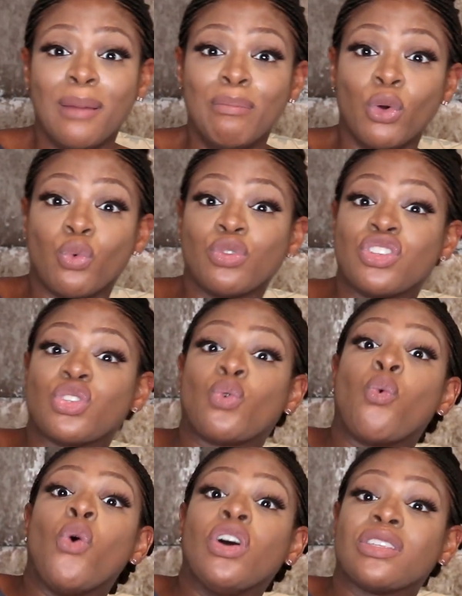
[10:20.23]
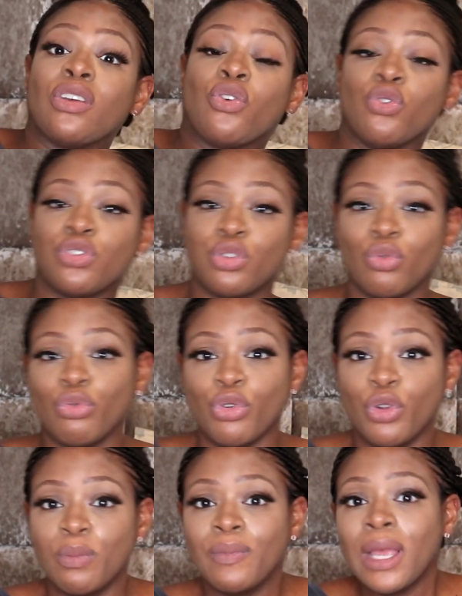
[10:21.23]
milk would squirt across the
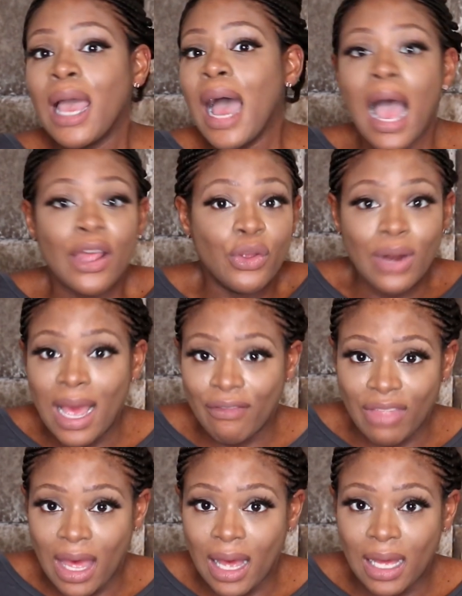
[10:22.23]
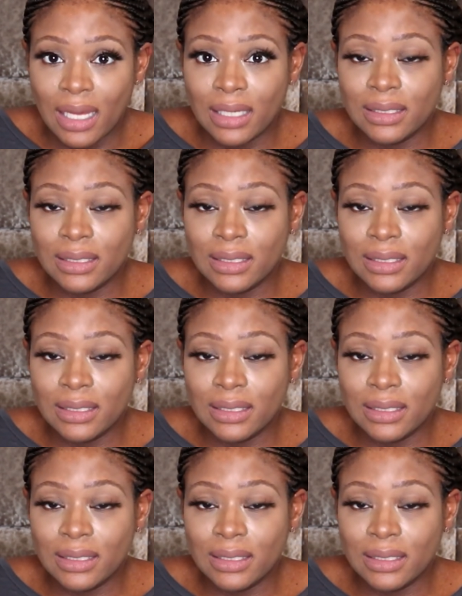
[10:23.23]
room. I don't have that.